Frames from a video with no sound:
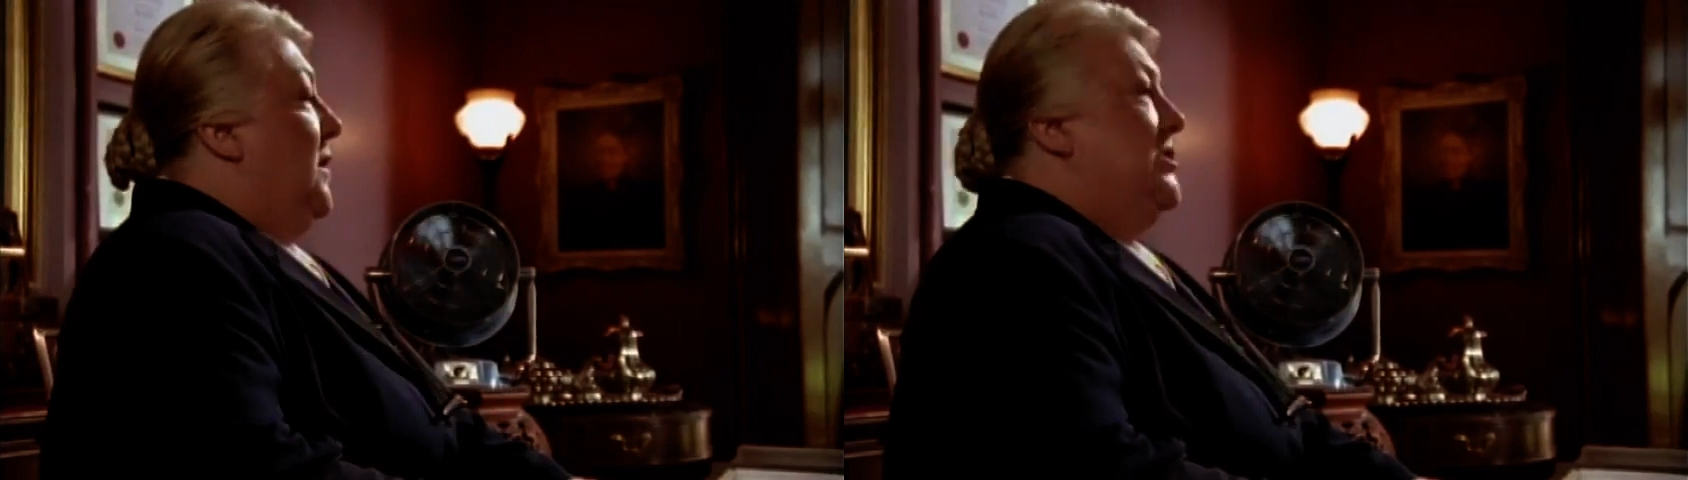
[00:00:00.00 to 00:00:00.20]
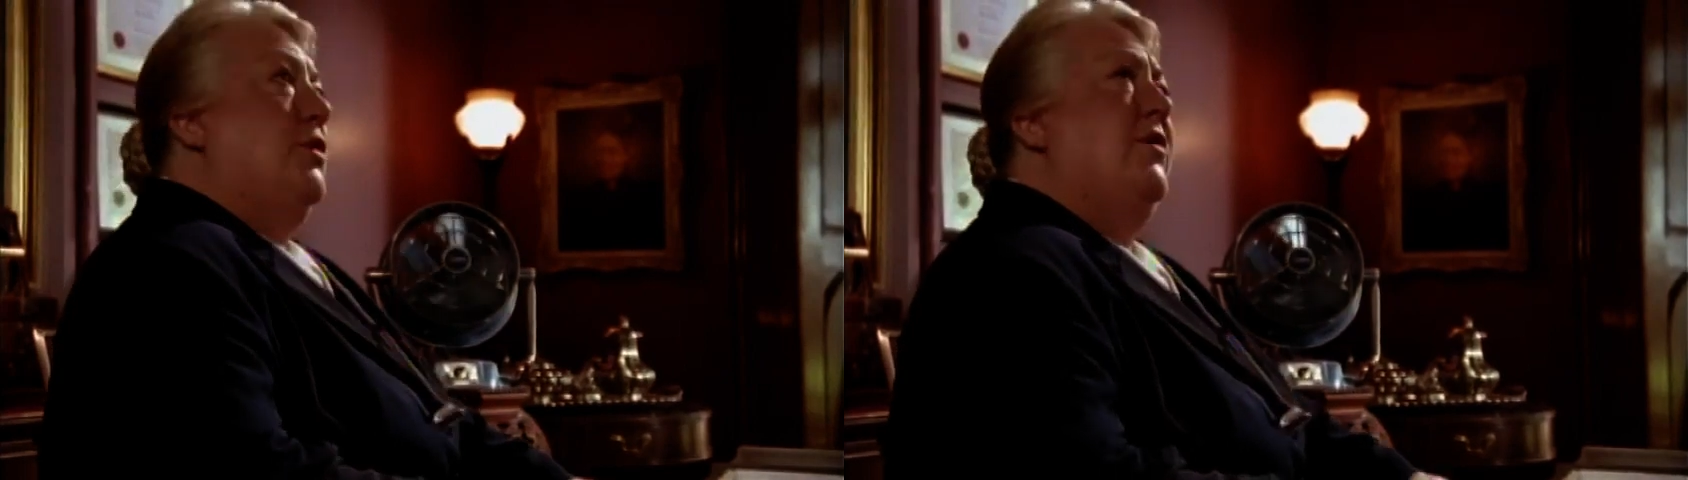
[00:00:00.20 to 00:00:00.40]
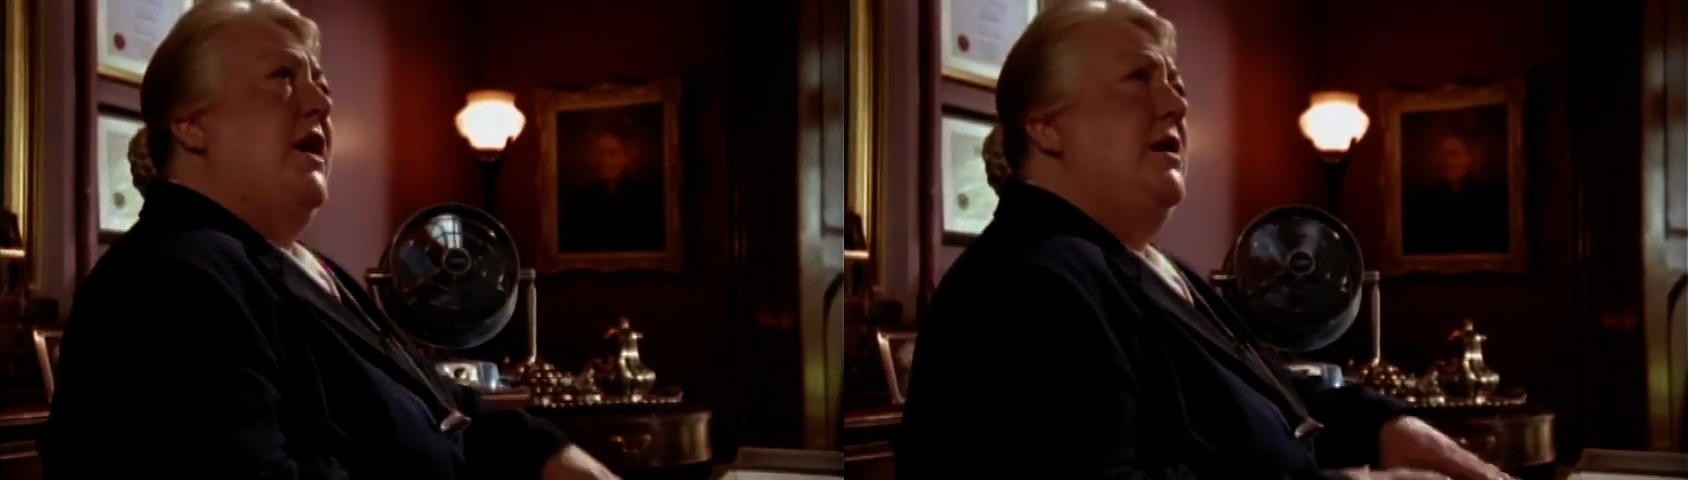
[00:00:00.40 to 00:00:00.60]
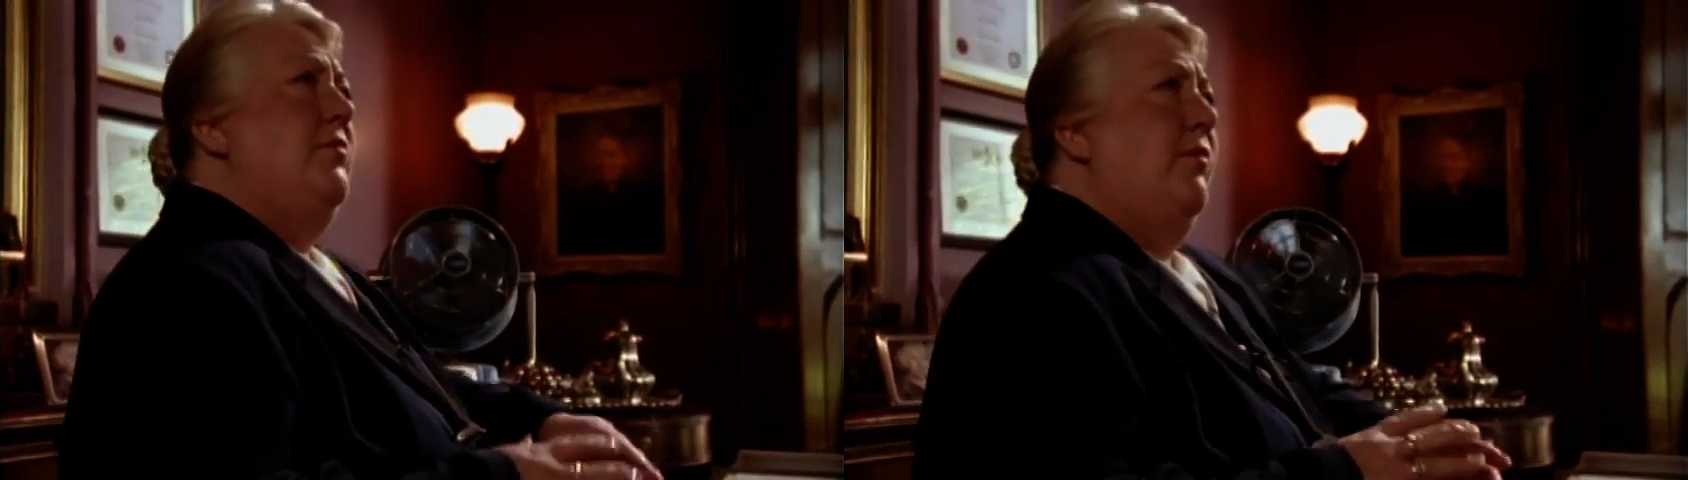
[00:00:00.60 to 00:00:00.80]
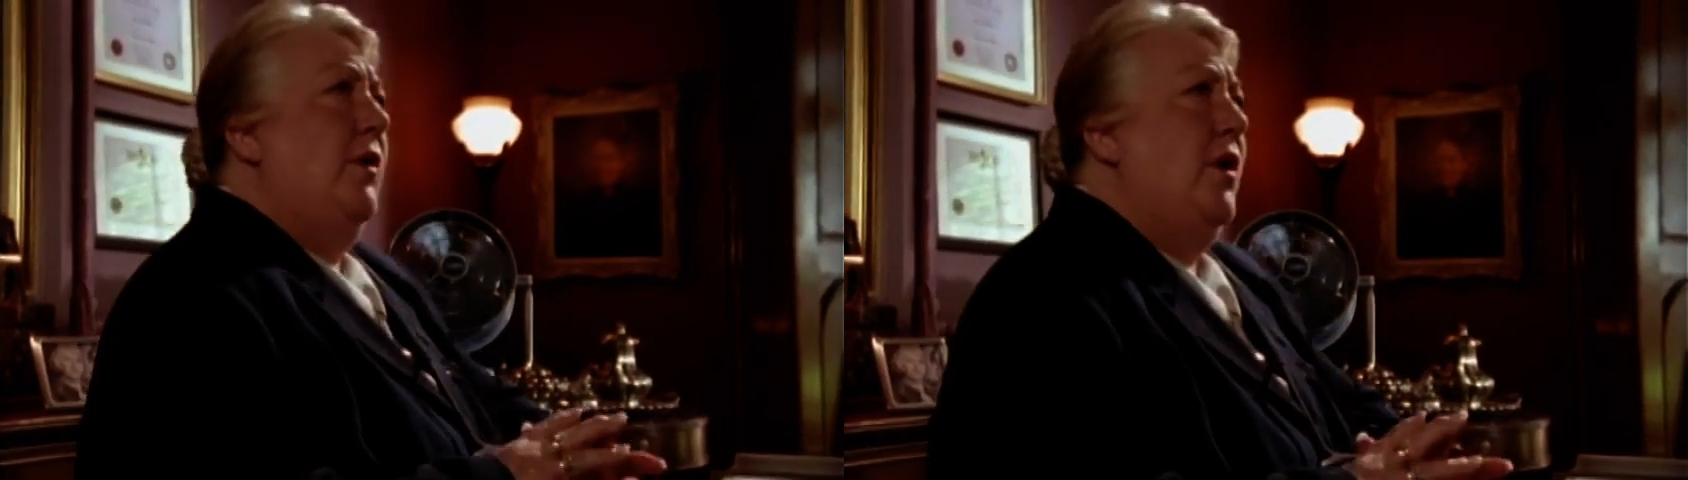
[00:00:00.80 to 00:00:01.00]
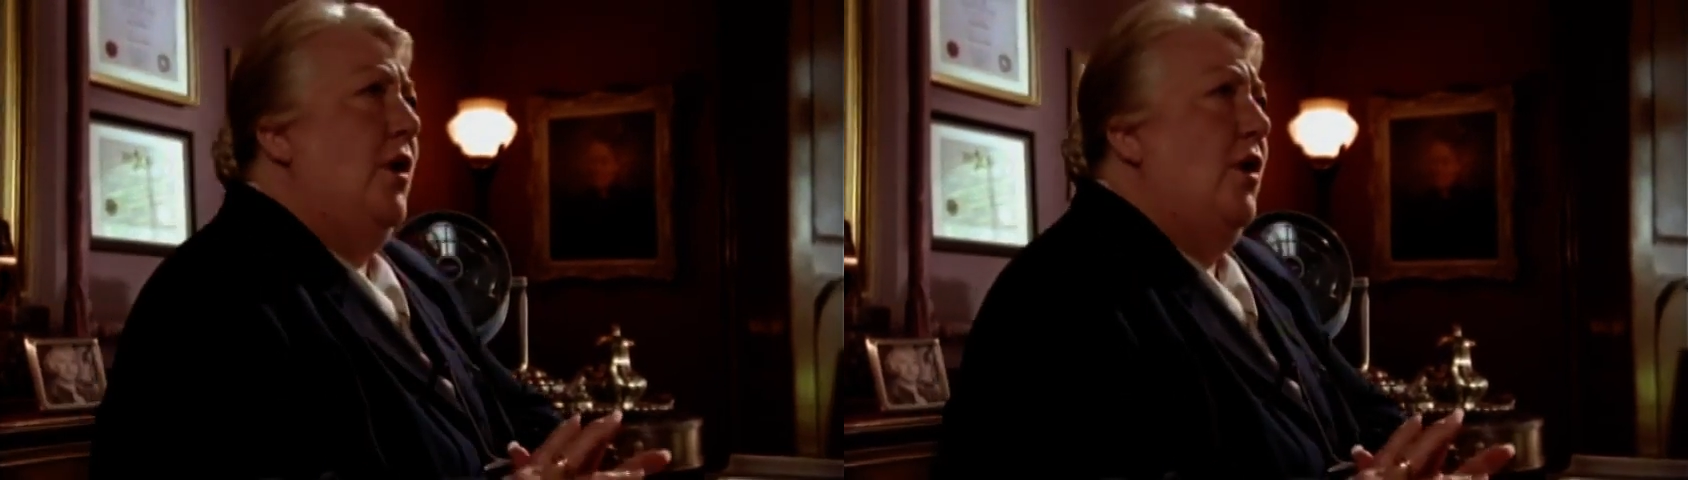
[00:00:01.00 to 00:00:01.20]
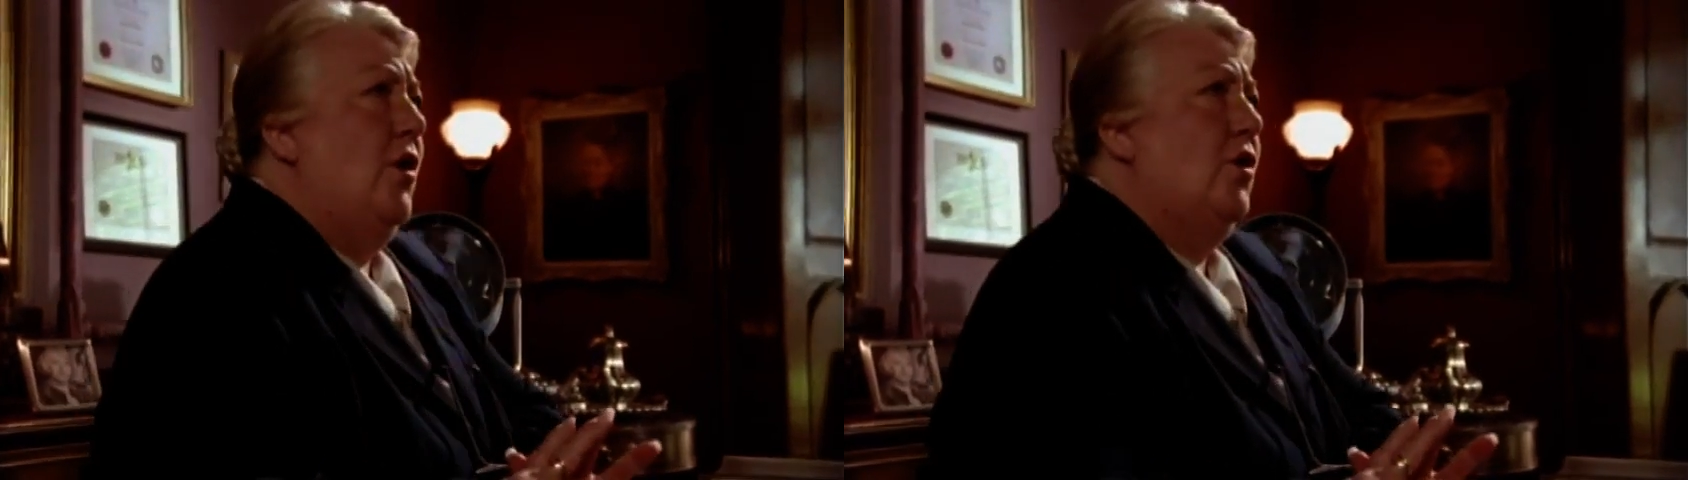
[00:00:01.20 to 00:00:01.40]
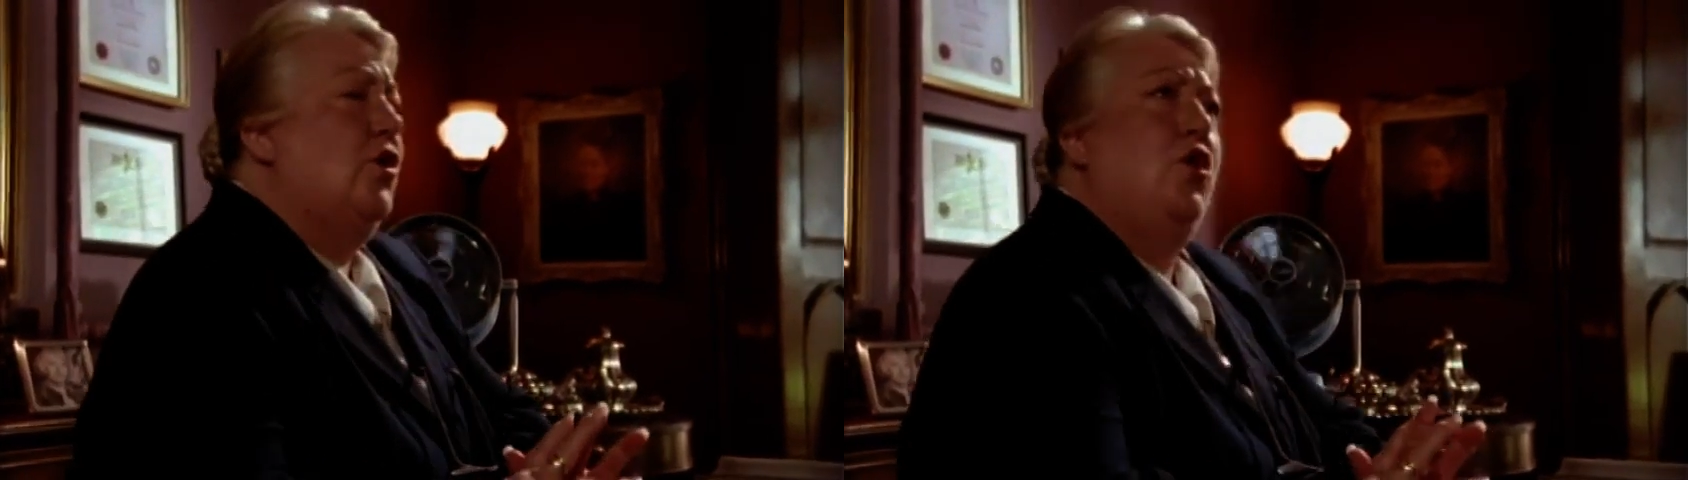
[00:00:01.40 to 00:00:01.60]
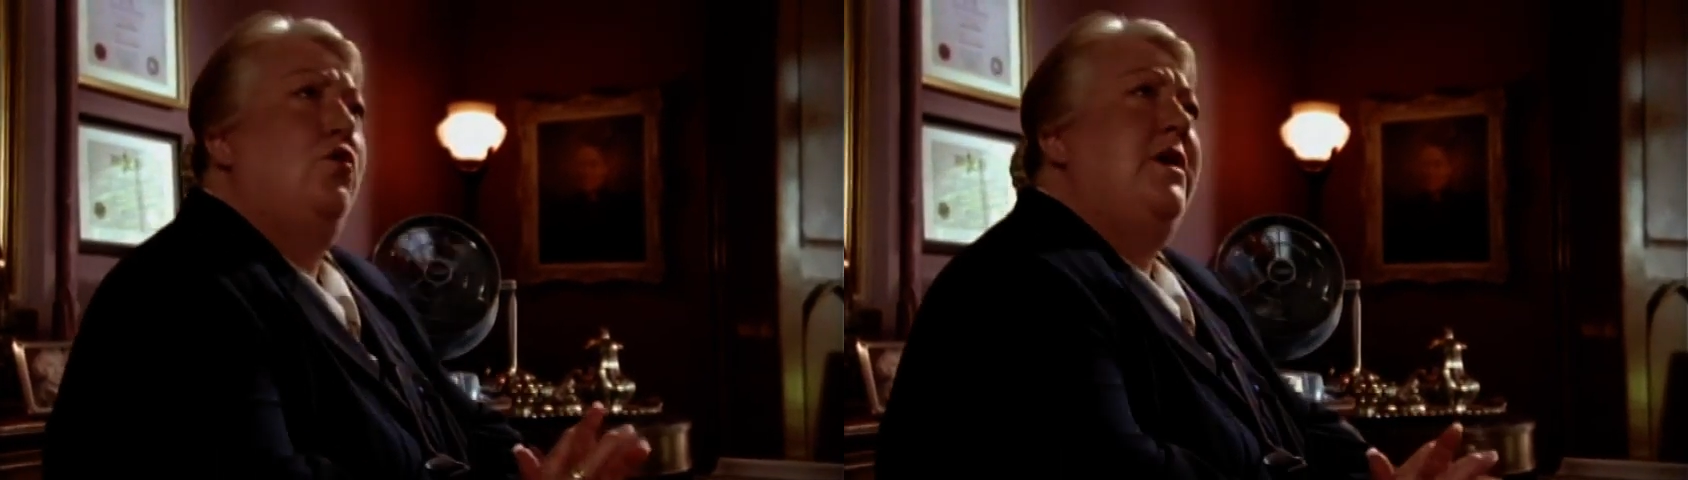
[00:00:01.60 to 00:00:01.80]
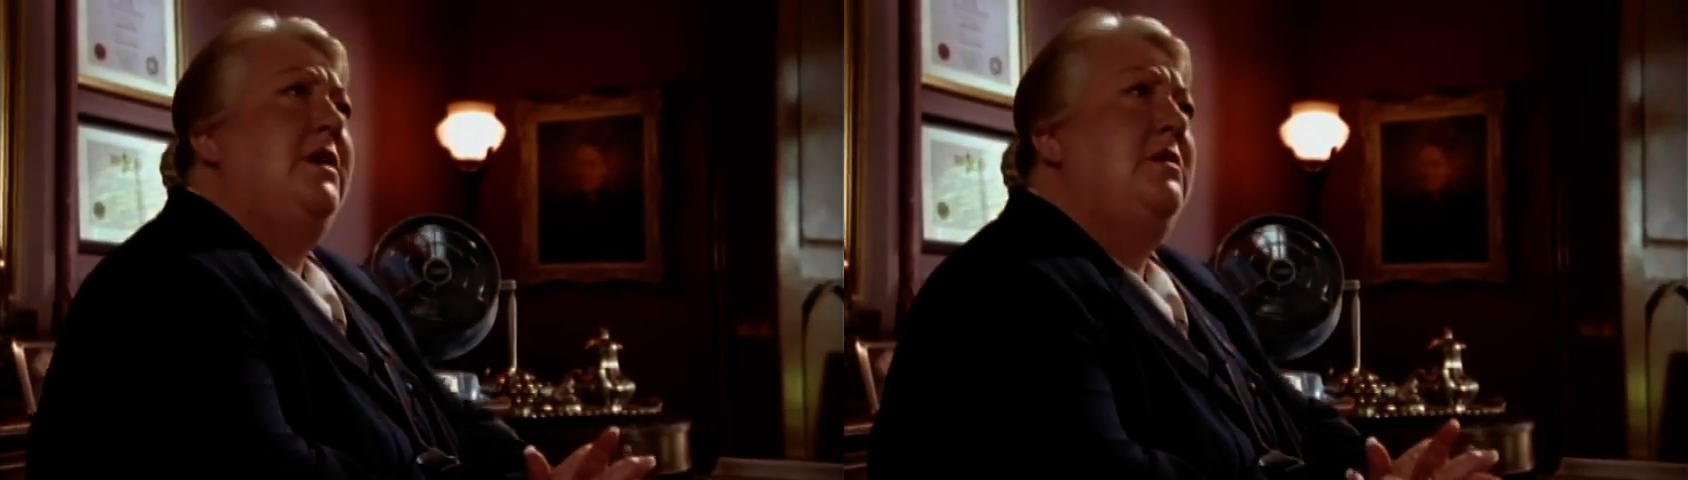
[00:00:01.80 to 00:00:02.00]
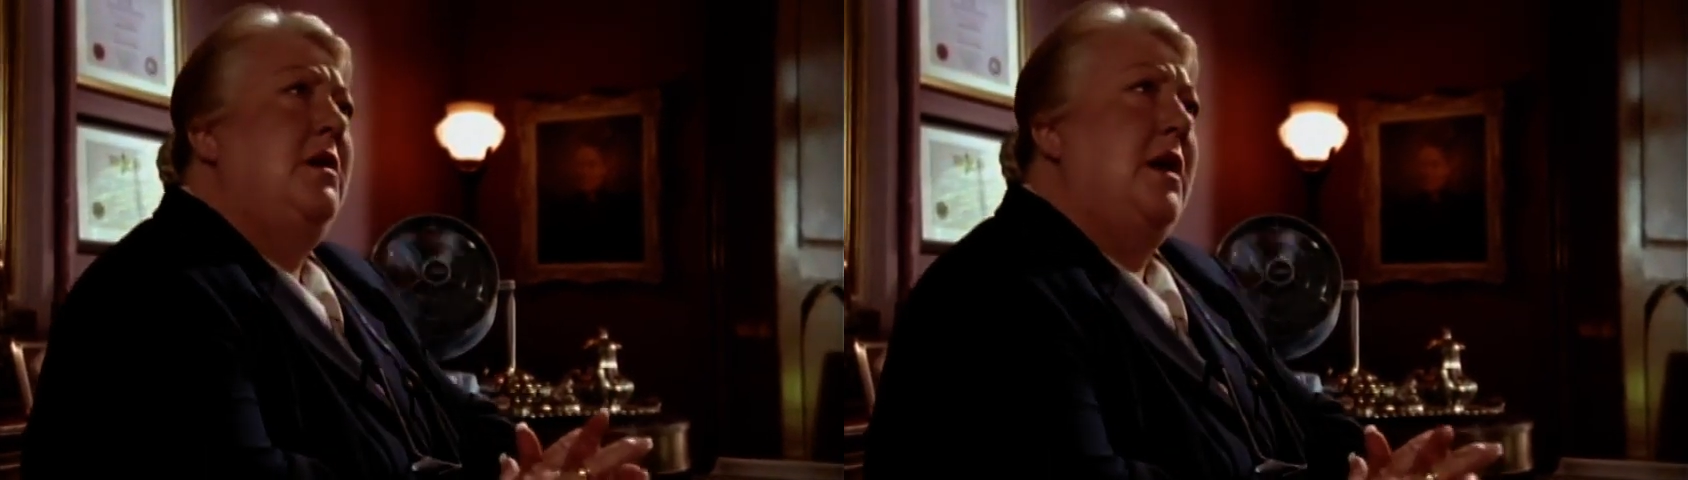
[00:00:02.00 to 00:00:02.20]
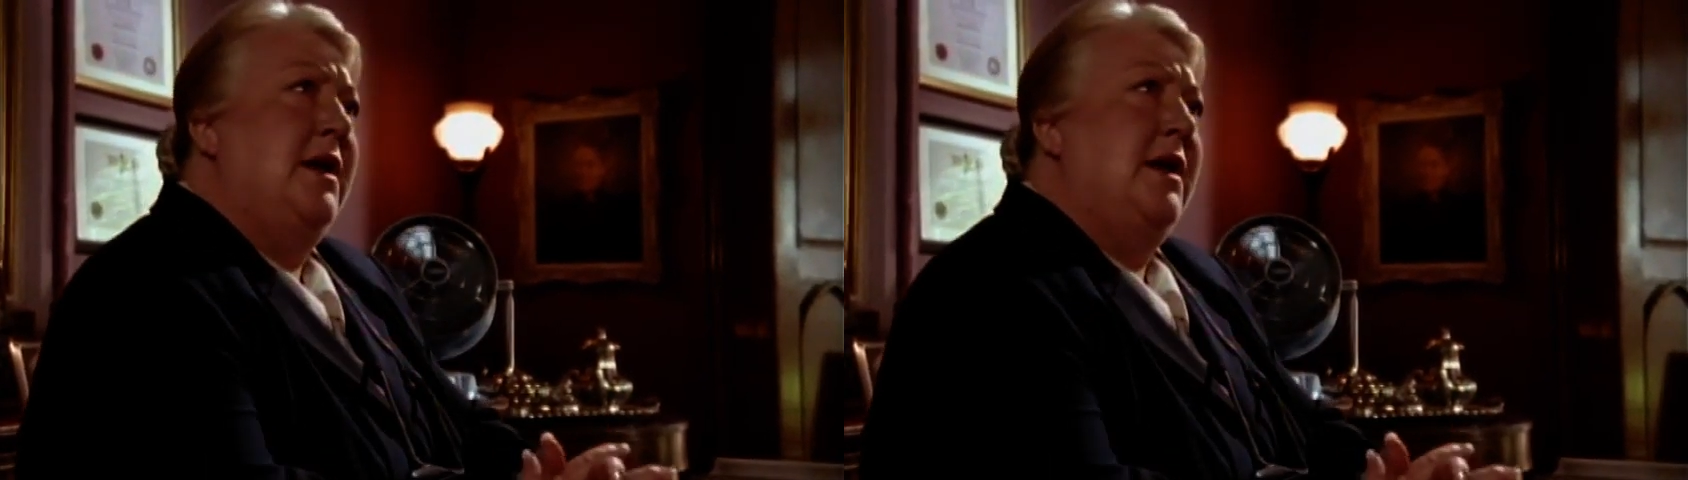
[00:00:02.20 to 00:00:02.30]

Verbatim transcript: So then, Corinne